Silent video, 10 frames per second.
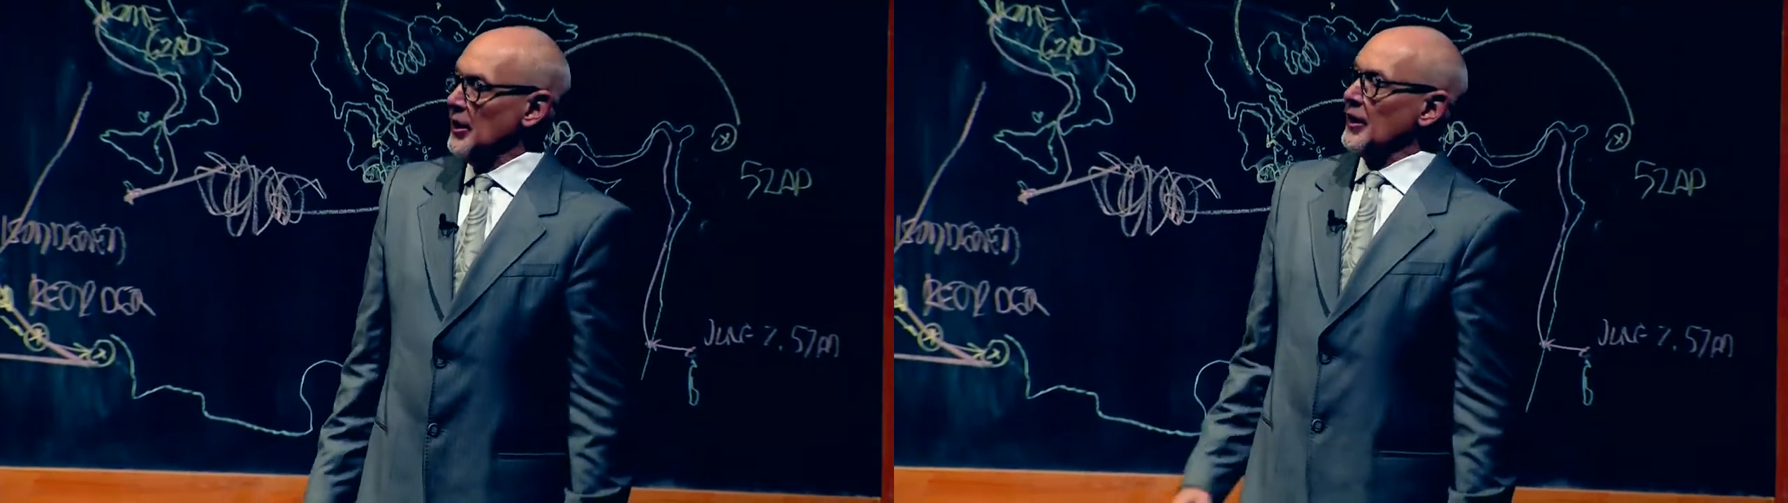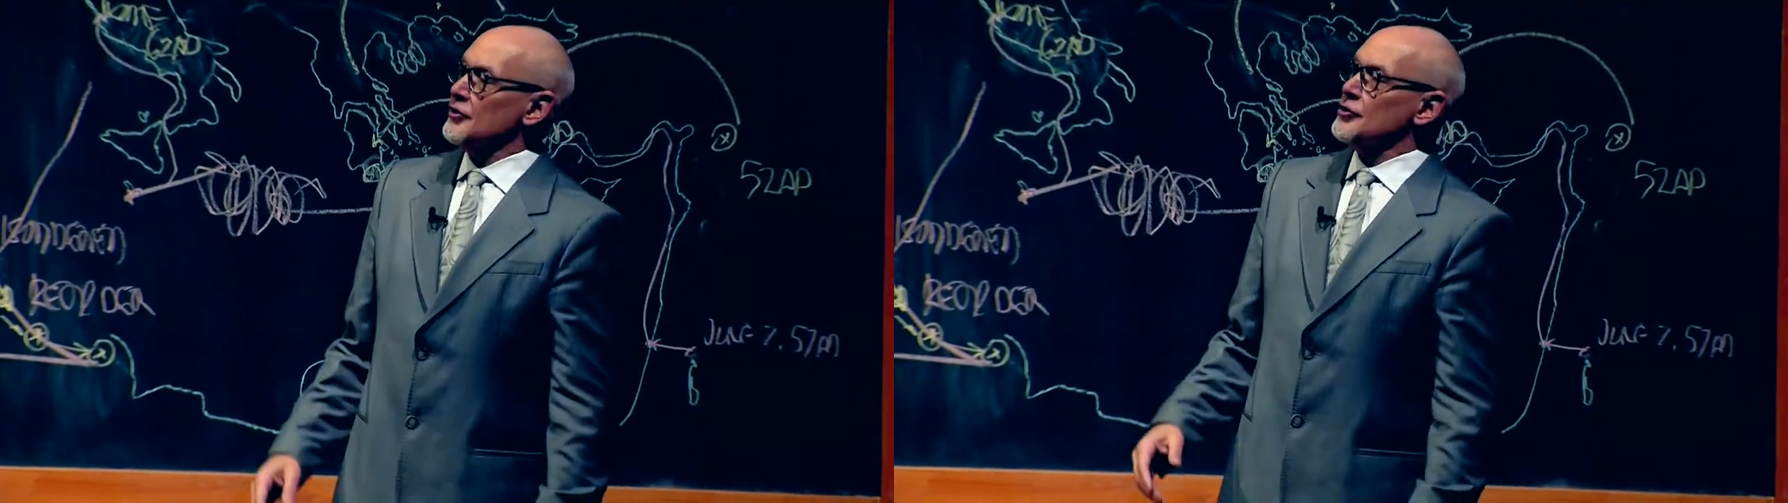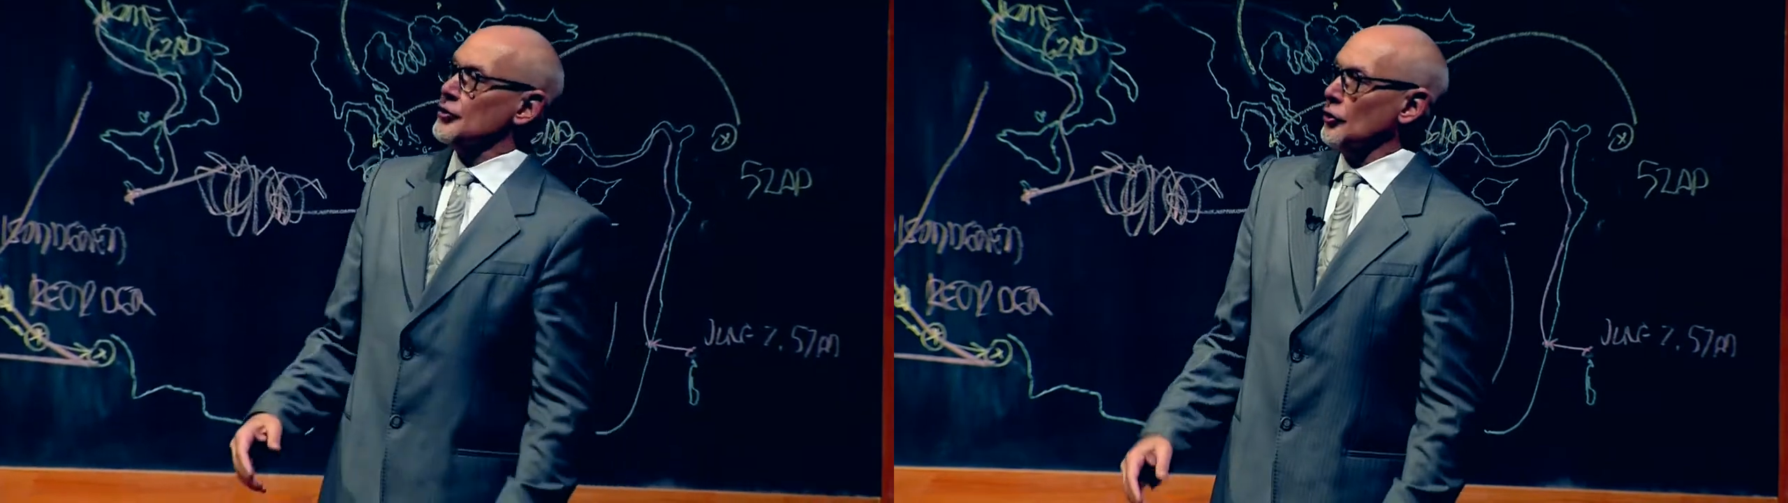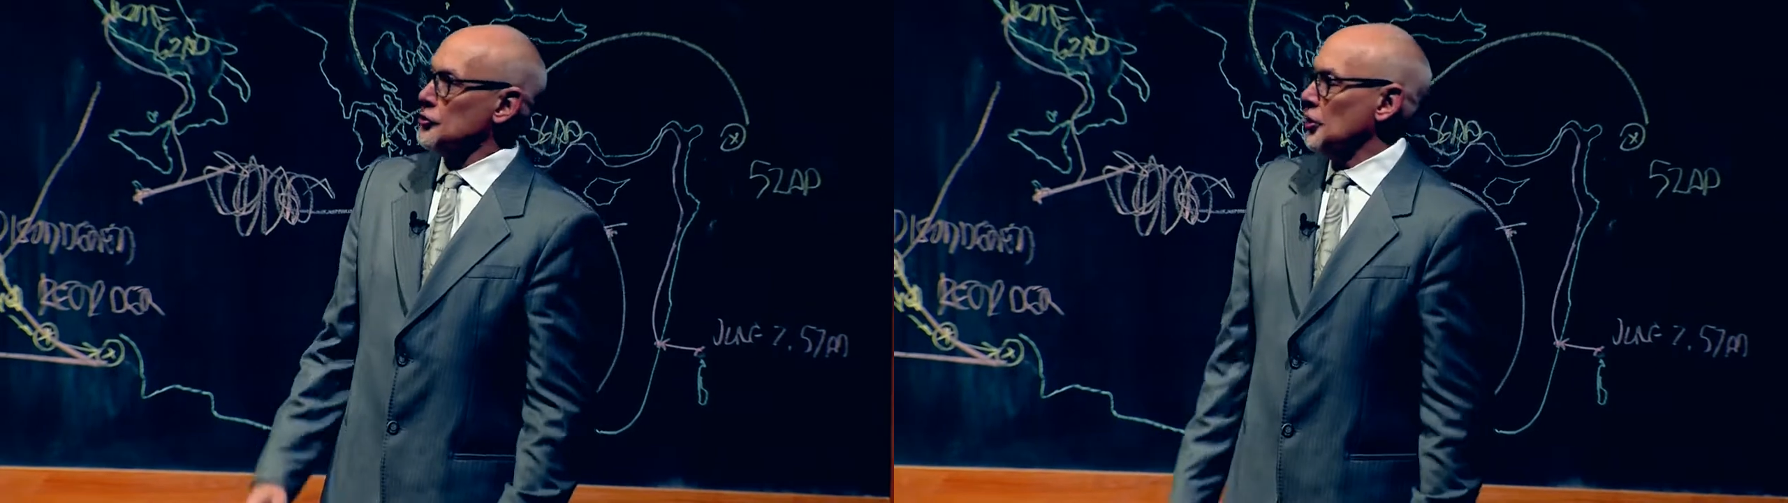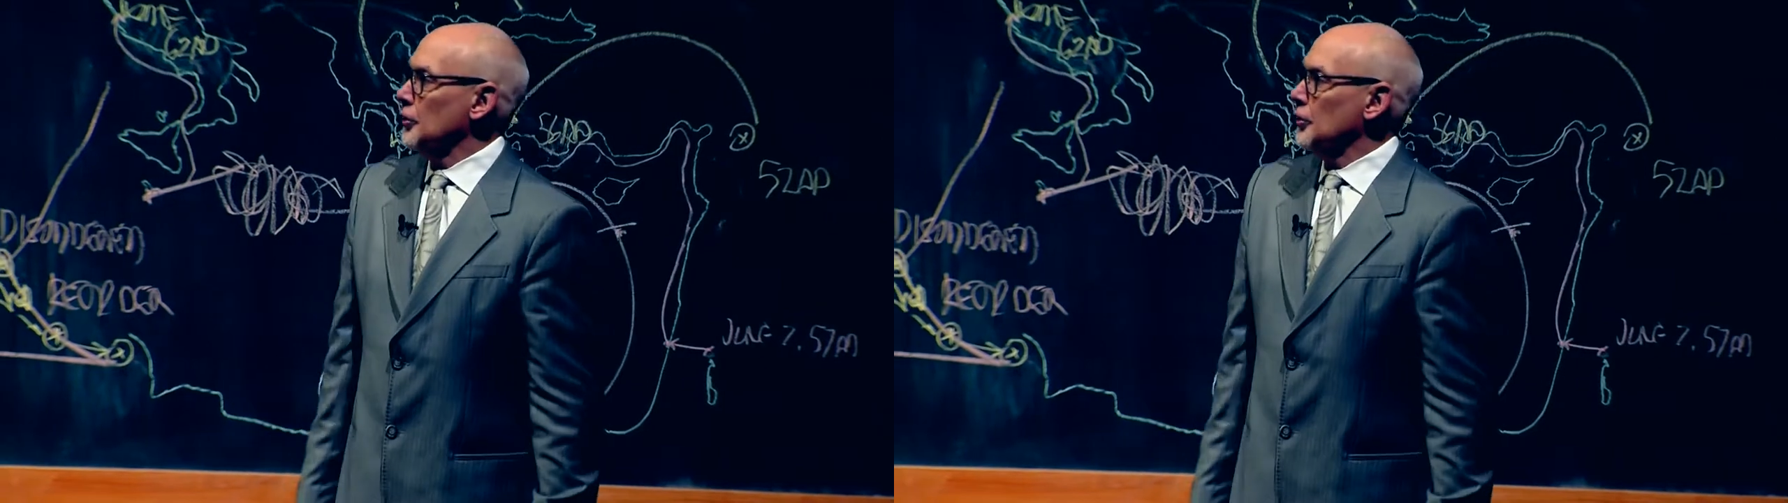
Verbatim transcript: and searching